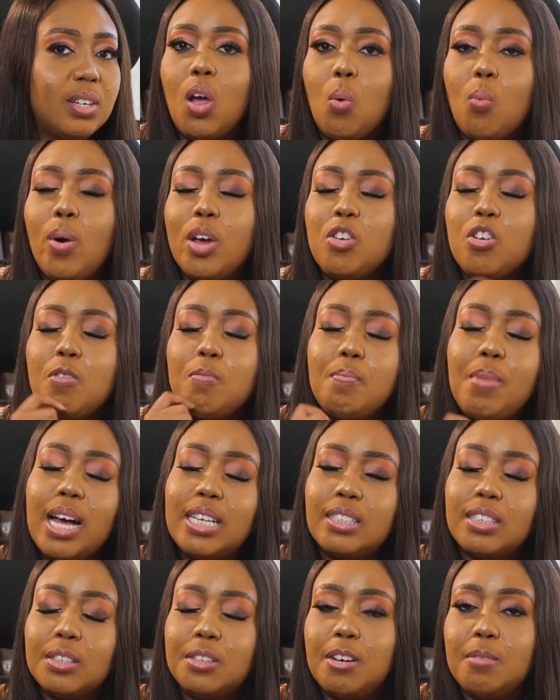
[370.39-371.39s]
When you
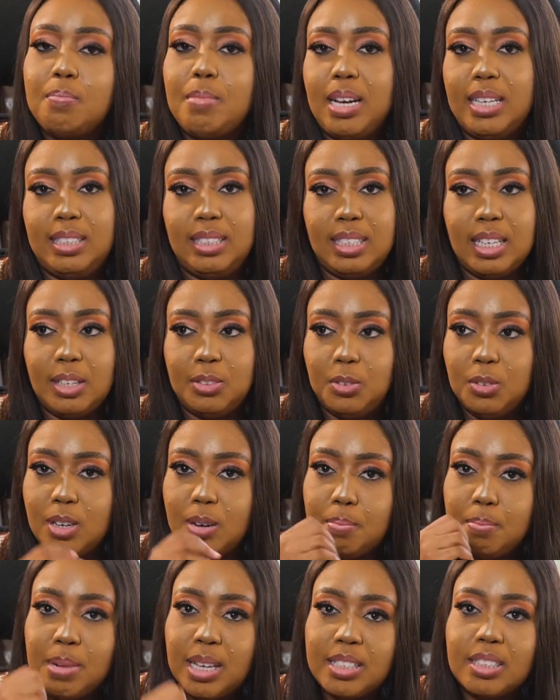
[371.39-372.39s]
master your mindset, you
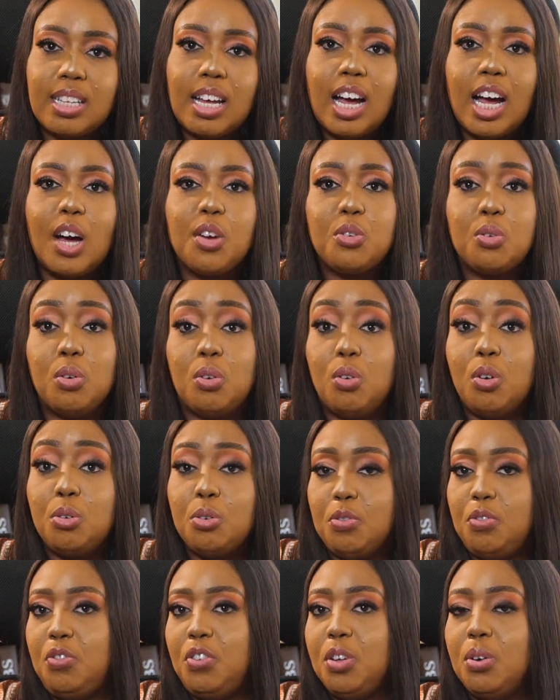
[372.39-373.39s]
can master how you're going
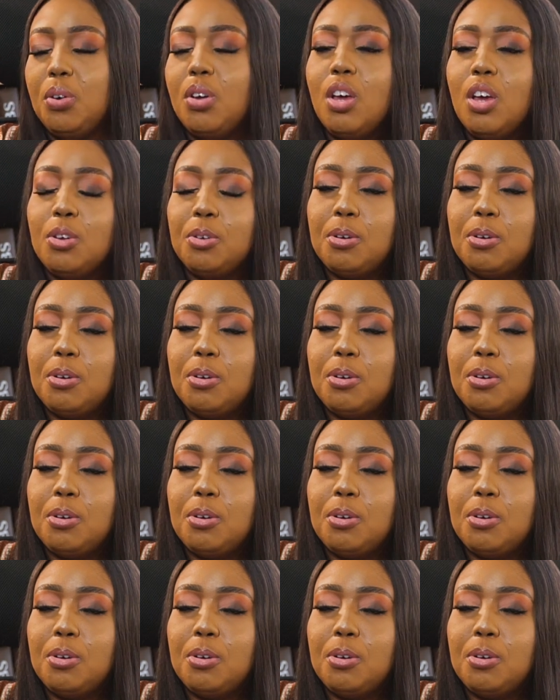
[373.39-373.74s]
to feel.